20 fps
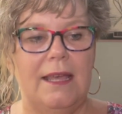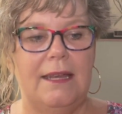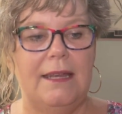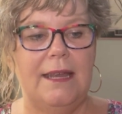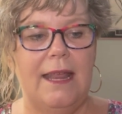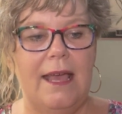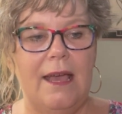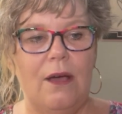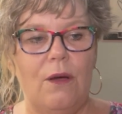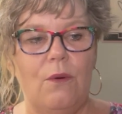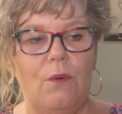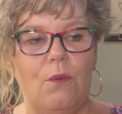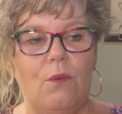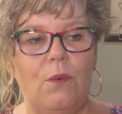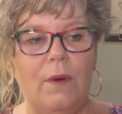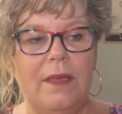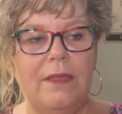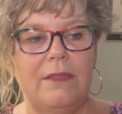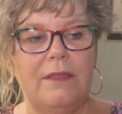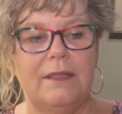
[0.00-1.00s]
Now
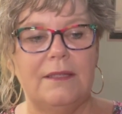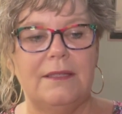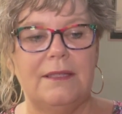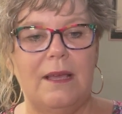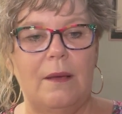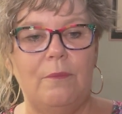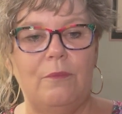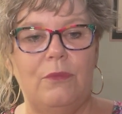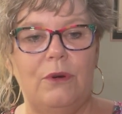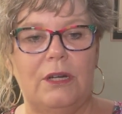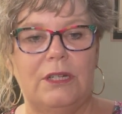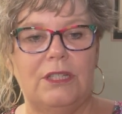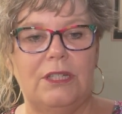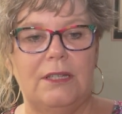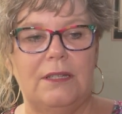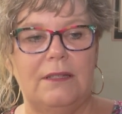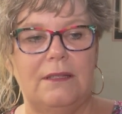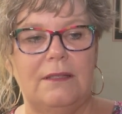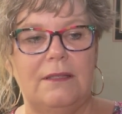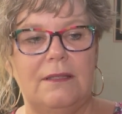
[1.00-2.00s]
with some
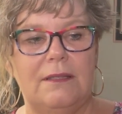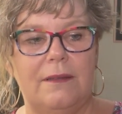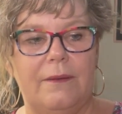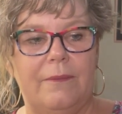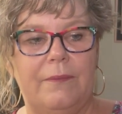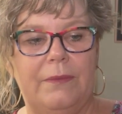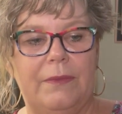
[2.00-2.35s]
brushes,